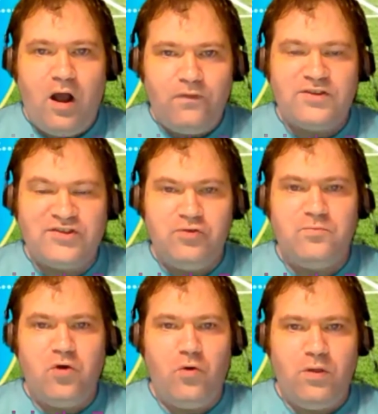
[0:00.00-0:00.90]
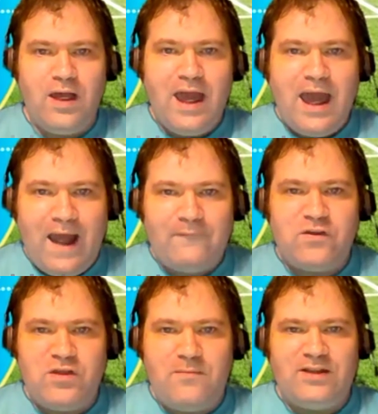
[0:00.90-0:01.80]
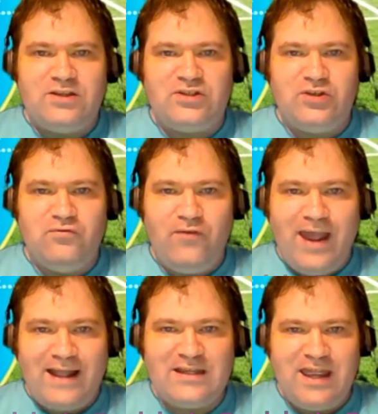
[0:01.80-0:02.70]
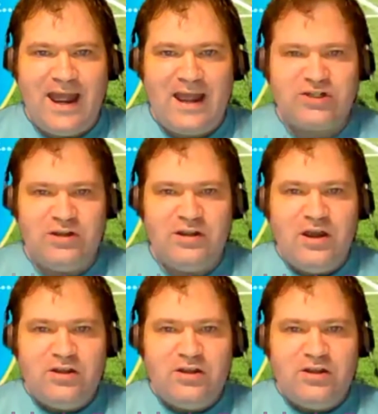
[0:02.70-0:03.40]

on the Zoom call after the match to react to the action.